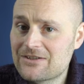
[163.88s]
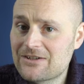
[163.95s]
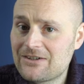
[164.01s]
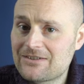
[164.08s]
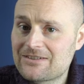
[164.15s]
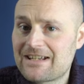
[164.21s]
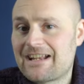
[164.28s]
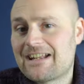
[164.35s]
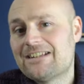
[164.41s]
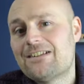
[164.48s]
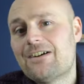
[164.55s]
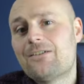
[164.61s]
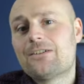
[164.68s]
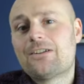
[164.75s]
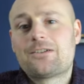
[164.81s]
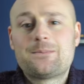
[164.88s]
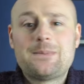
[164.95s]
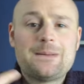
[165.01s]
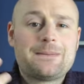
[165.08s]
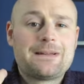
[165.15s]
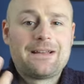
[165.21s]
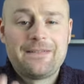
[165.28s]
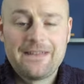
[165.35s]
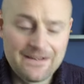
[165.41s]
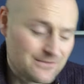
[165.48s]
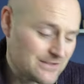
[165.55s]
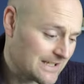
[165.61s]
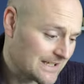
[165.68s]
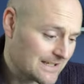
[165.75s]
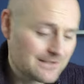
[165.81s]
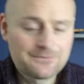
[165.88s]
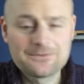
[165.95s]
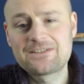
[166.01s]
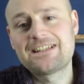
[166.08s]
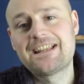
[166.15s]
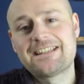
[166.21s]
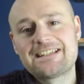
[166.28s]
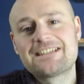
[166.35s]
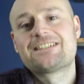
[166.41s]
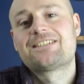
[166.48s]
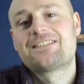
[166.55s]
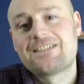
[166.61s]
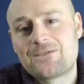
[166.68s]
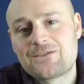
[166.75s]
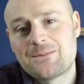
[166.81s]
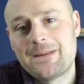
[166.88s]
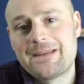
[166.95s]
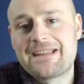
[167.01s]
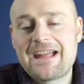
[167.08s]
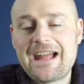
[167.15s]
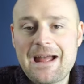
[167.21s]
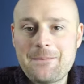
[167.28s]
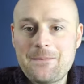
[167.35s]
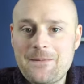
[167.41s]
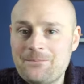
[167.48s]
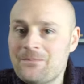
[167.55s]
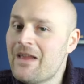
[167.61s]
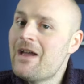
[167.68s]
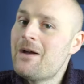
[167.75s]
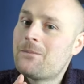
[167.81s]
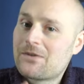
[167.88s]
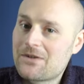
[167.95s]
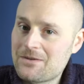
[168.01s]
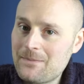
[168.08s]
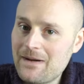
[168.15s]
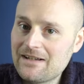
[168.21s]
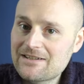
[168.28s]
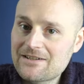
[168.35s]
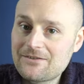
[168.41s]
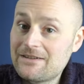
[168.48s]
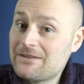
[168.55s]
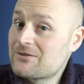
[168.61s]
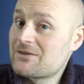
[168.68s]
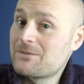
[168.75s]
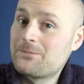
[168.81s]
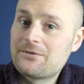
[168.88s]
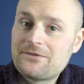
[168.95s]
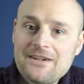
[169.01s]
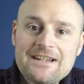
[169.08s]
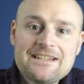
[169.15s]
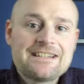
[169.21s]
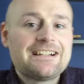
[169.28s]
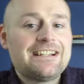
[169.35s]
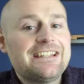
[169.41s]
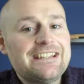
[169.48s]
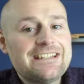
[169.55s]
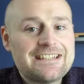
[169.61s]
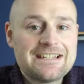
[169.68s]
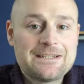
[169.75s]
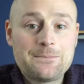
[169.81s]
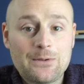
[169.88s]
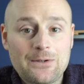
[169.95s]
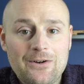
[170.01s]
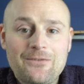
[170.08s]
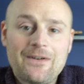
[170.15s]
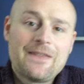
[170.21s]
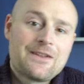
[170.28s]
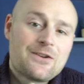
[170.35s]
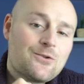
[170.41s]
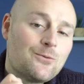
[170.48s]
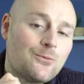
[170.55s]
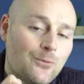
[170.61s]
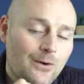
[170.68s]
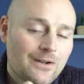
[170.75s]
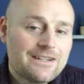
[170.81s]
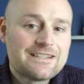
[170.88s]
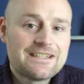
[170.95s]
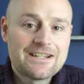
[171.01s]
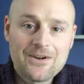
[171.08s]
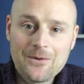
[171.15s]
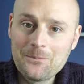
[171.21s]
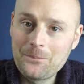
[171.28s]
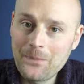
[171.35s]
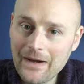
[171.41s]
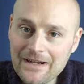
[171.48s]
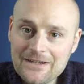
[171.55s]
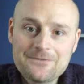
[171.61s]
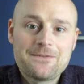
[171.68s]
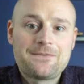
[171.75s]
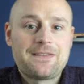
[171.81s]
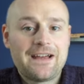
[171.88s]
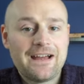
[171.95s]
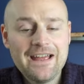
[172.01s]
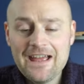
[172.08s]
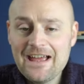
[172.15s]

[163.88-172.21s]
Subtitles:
results, and I know a lot of people out there have tinkered with settings and stuff to make it happen, but on the Mars 3 it was surprisingly easy to pull off, and the quality combined with that